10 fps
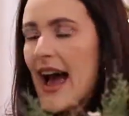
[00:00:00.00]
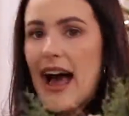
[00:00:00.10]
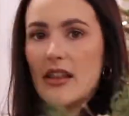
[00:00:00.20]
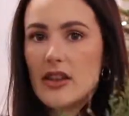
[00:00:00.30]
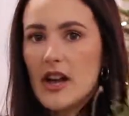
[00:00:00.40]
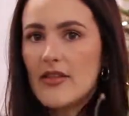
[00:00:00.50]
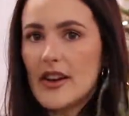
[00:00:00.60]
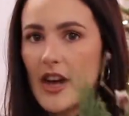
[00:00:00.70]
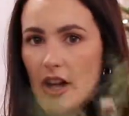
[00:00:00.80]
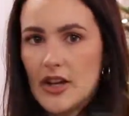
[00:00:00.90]
I love
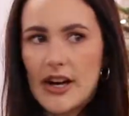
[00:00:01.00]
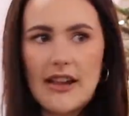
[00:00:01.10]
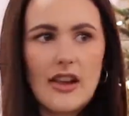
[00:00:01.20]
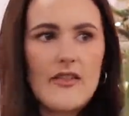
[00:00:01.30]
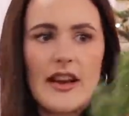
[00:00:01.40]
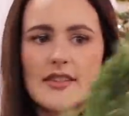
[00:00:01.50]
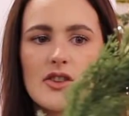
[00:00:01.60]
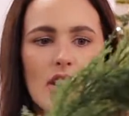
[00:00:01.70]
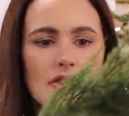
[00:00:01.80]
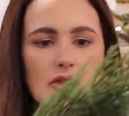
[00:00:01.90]
the color. I love that it's
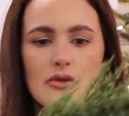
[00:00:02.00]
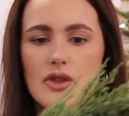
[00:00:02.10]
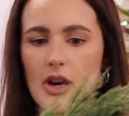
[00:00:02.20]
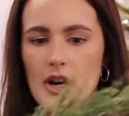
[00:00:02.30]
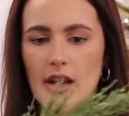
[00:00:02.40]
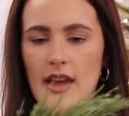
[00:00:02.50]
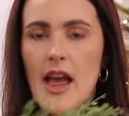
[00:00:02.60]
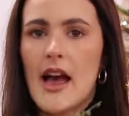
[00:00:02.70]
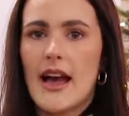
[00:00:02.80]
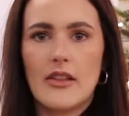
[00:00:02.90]
not too dark.
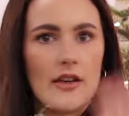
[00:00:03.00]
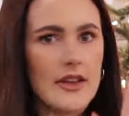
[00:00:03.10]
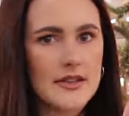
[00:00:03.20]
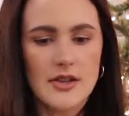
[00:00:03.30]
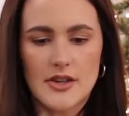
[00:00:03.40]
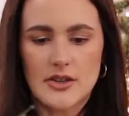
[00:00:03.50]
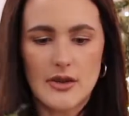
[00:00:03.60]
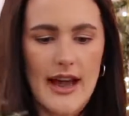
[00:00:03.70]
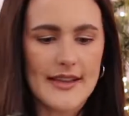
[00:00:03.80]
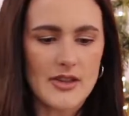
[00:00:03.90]
I love that it's not too
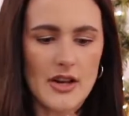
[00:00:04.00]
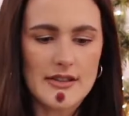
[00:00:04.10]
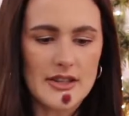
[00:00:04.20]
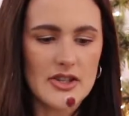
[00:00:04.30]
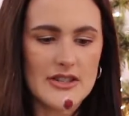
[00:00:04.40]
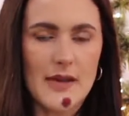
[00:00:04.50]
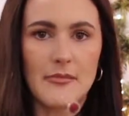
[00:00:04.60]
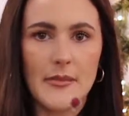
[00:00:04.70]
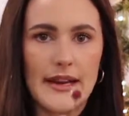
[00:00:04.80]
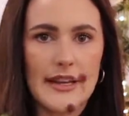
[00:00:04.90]
light. It's honestly just a
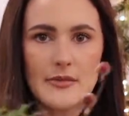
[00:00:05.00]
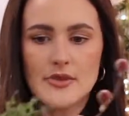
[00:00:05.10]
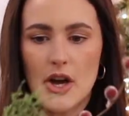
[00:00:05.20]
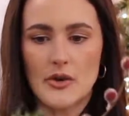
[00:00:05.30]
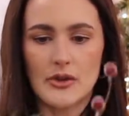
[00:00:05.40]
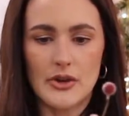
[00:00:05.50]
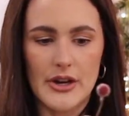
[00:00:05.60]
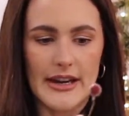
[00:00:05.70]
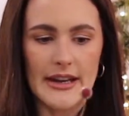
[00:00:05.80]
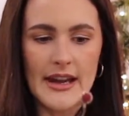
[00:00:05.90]
medium tone
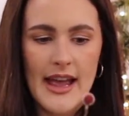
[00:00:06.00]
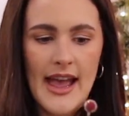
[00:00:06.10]
green.